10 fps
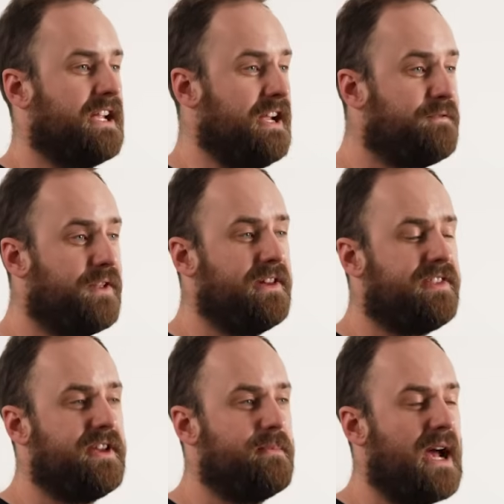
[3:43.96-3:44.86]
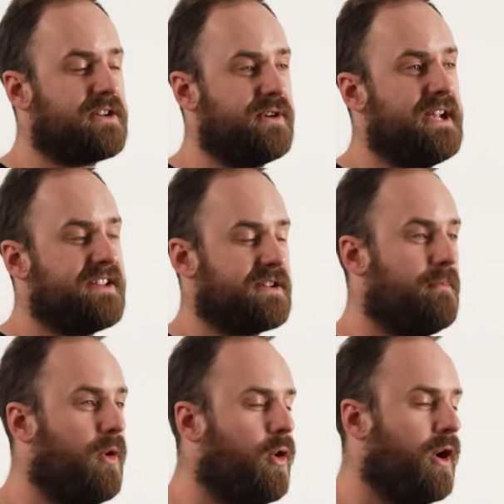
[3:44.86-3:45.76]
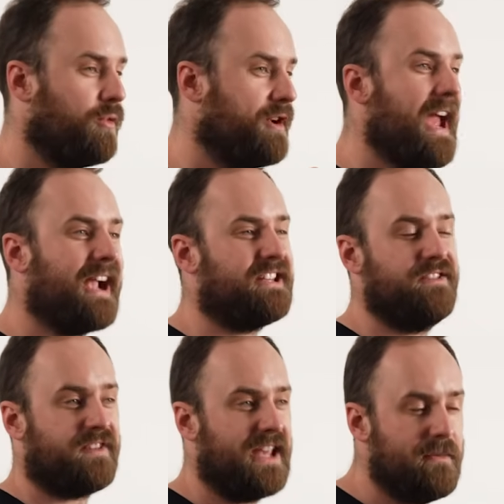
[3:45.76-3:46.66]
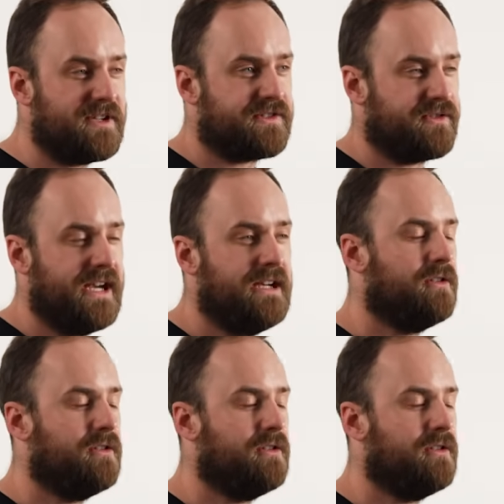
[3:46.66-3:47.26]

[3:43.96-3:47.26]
If the lithium battery has a more reactive chemistry,